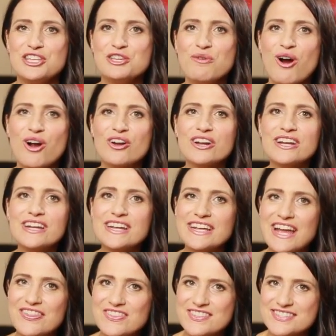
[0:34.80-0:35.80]
you aren't going to
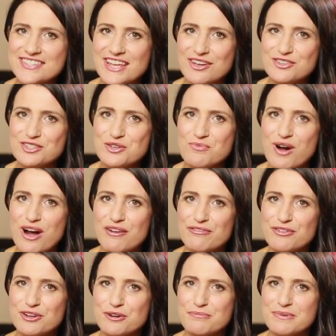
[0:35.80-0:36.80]
get the sales you want
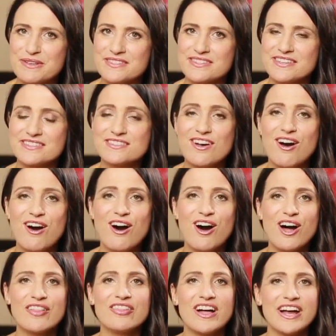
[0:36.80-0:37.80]
for your business
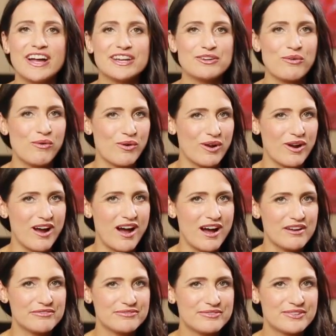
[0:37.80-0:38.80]
online or
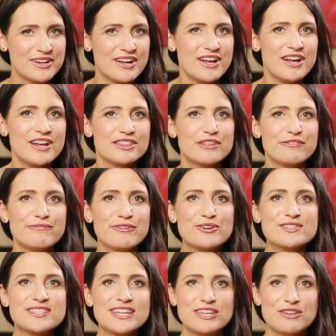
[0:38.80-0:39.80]
off. The
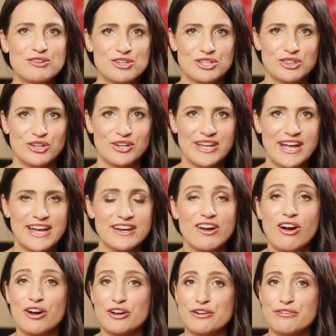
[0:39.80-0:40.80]
first thing you should look at
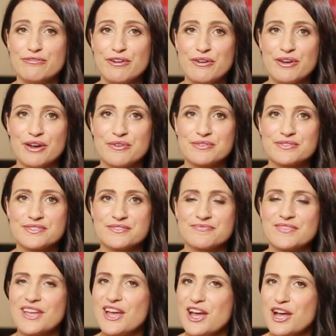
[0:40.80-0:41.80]
are your photos.
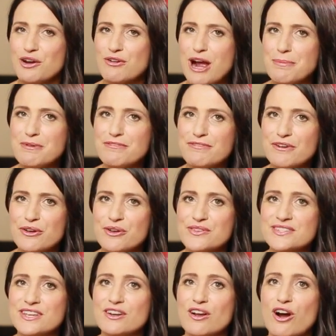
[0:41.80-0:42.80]
Crappy
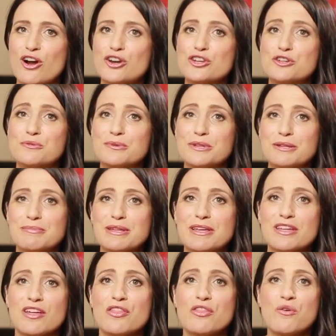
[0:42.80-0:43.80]
photos can arguably
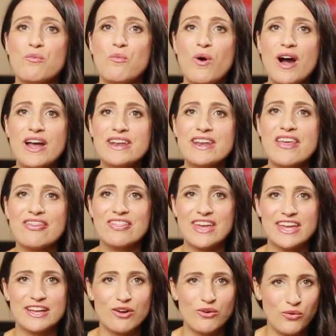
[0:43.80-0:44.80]
be the one
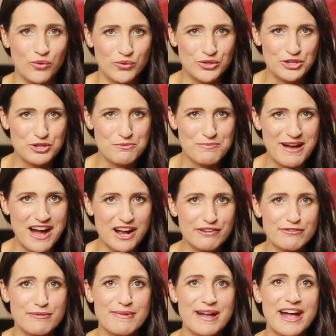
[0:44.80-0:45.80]
thing holding you
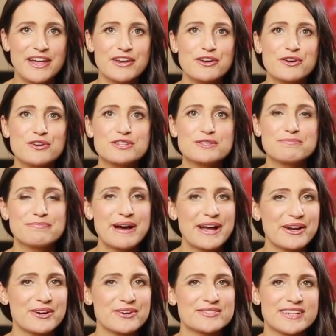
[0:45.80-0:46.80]
back from editors,
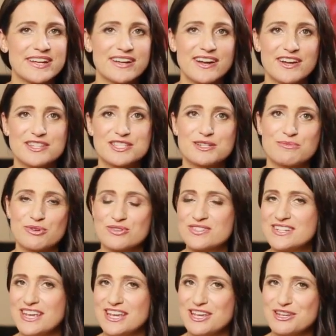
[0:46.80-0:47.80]
buyers, and
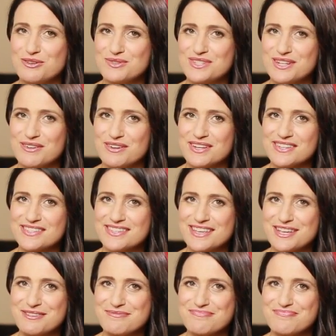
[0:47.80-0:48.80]
customers taking you
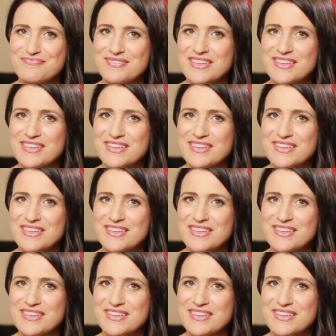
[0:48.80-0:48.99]
seriously.